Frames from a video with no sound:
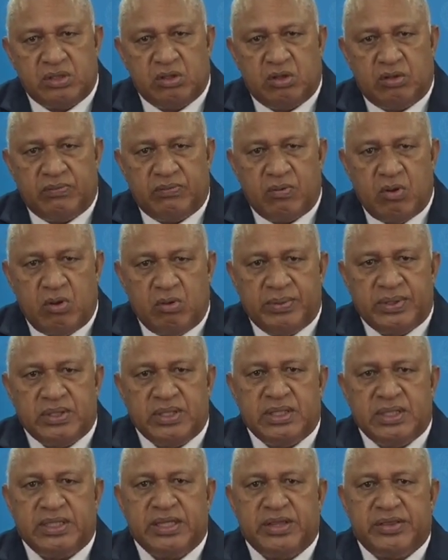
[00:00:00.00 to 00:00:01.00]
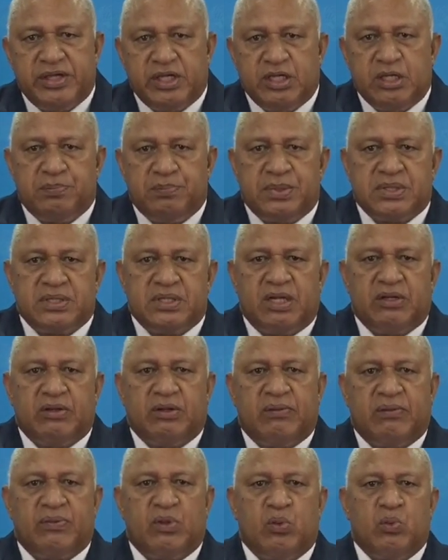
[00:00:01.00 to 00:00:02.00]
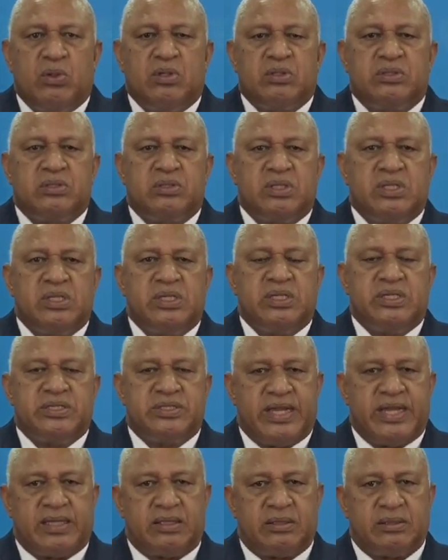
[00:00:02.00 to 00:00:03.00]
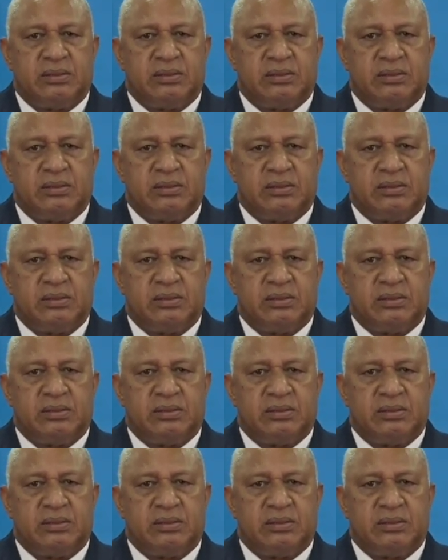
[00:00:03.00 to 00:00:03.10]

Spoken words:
over nearly 30% of the world's EEZ.